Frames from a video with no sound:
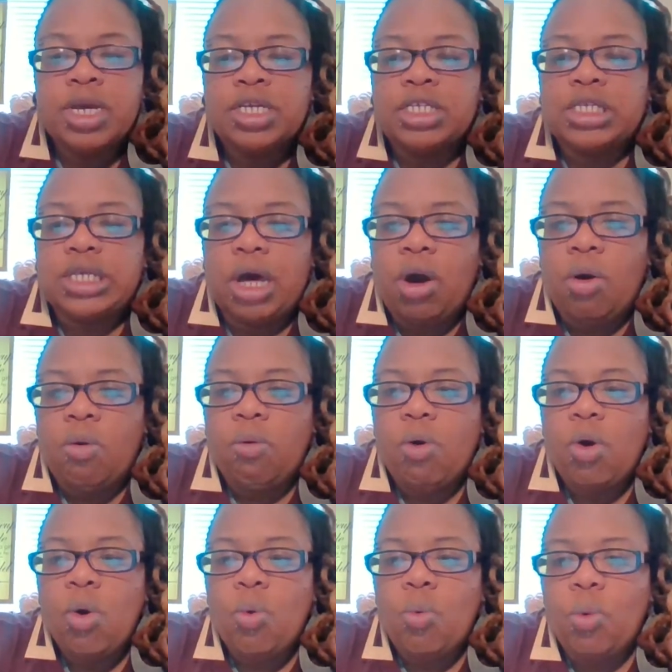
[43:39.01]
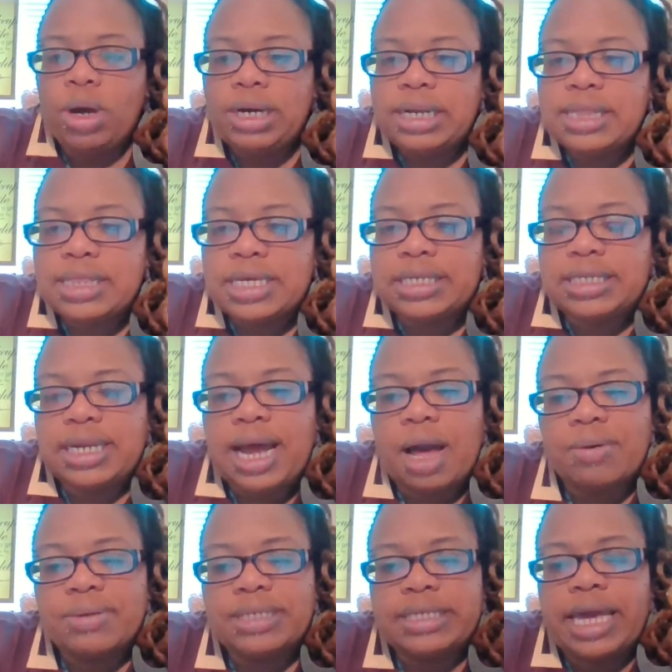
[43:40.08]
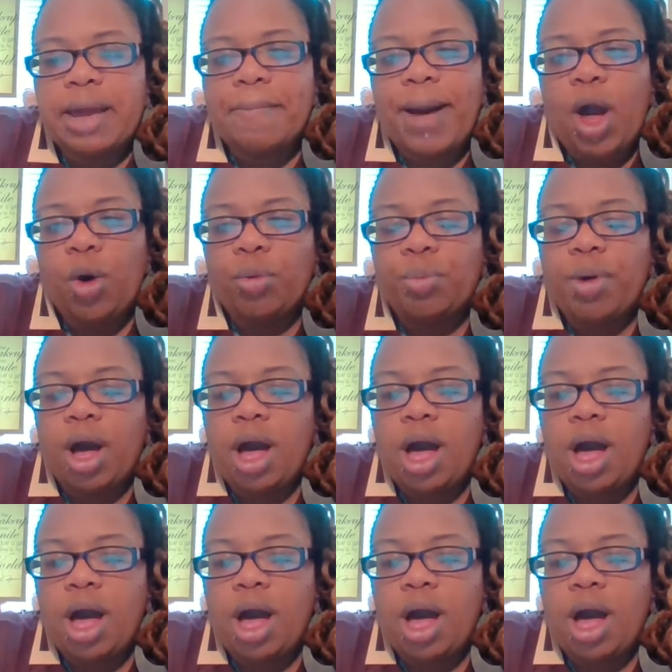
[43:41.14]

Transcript: So one of the things that I'll say about